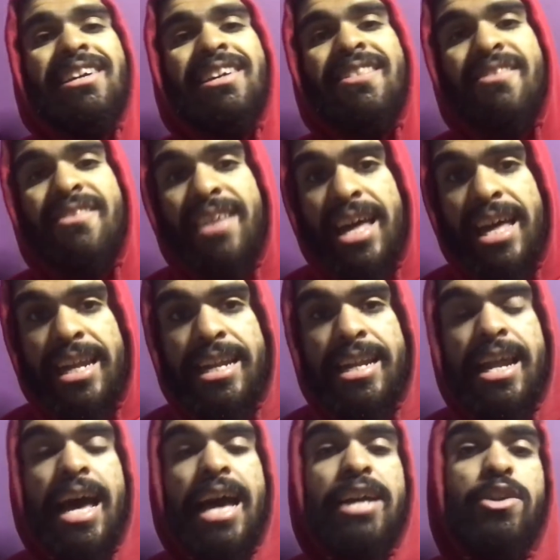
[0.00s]

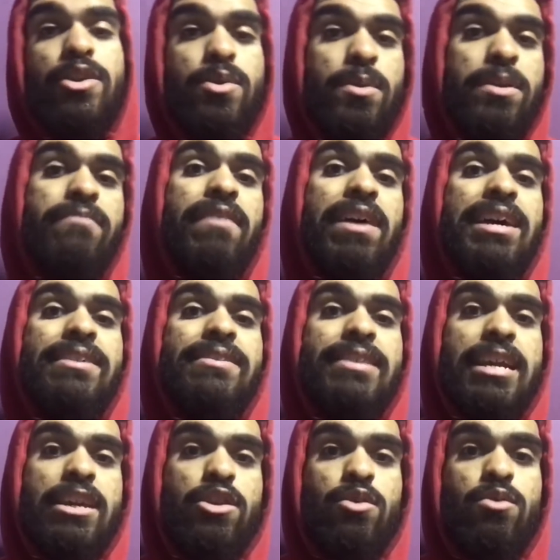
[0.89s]
then I do advise
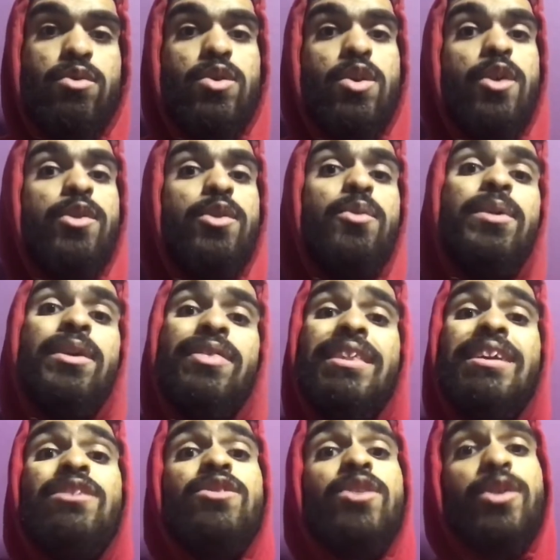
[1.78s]
that you start doing
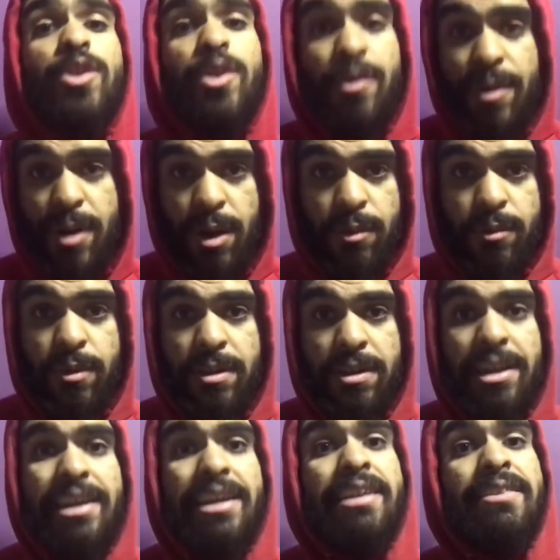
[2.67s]
things on your own,
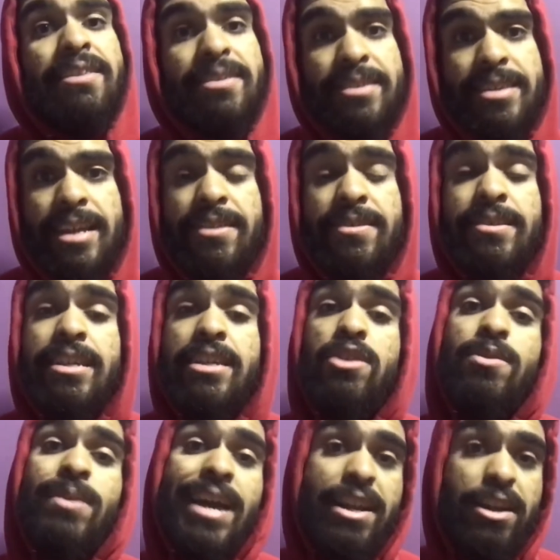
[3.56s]
in the sense that
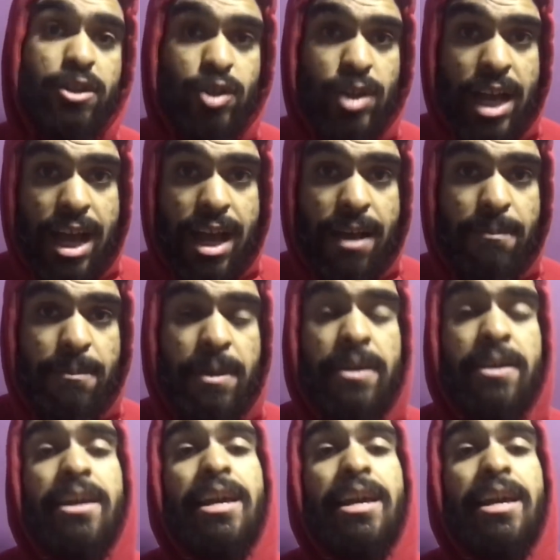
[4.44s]
you get a job,